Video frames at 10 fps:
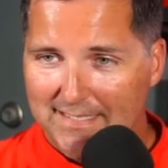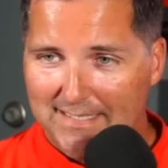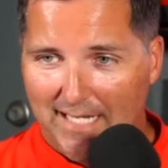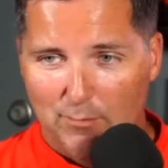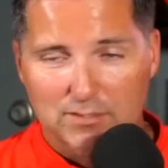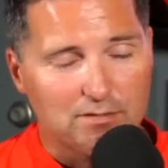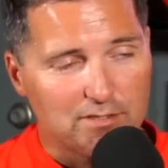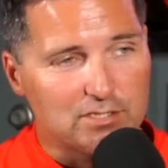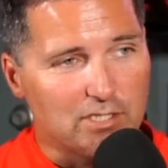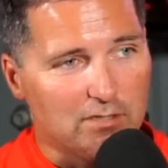That was
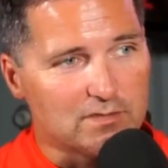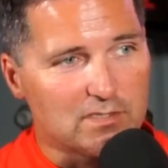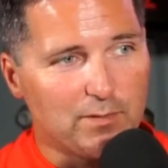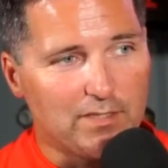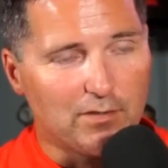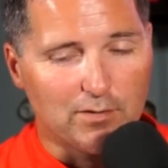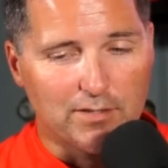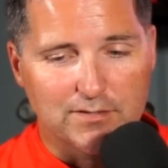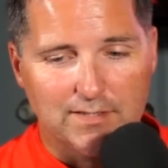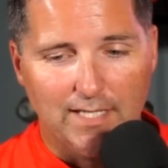Chris Jones' tweet
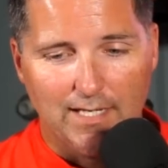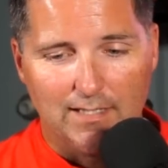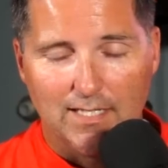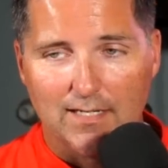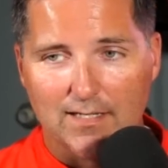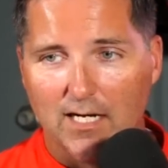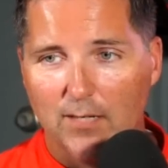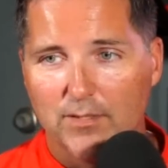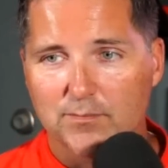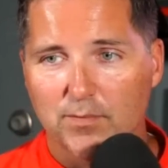earlier today. And a lot of the
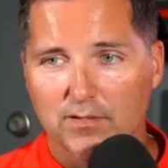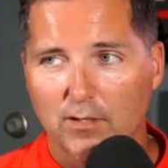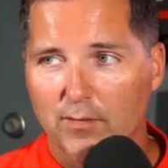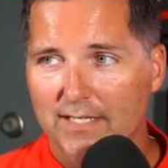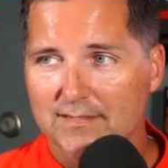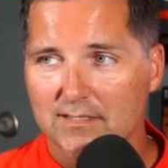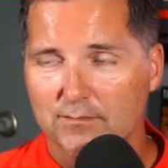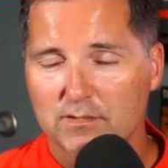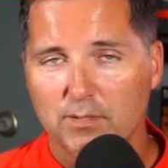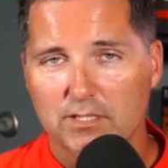comments below that seem
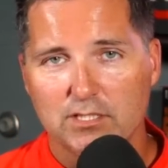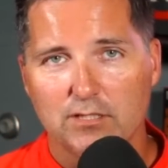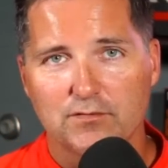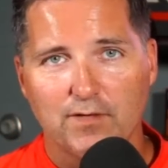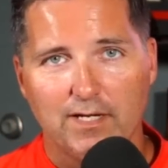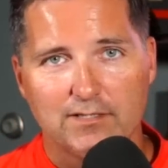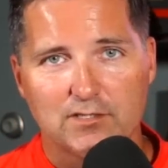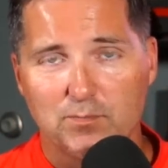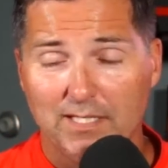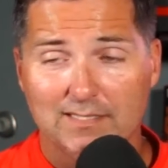to be Chiefs fans
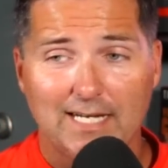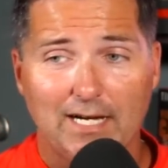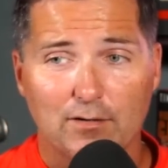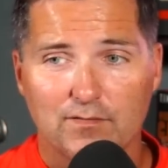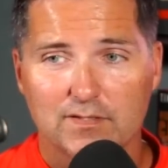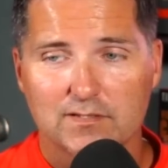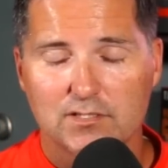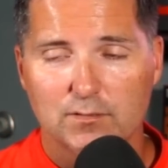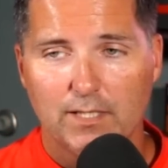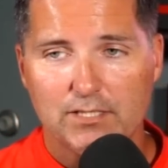just being tired of this
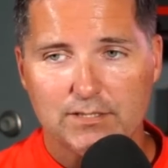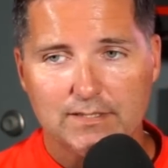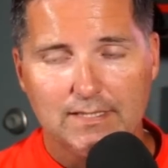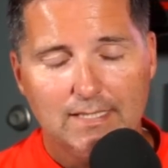situation.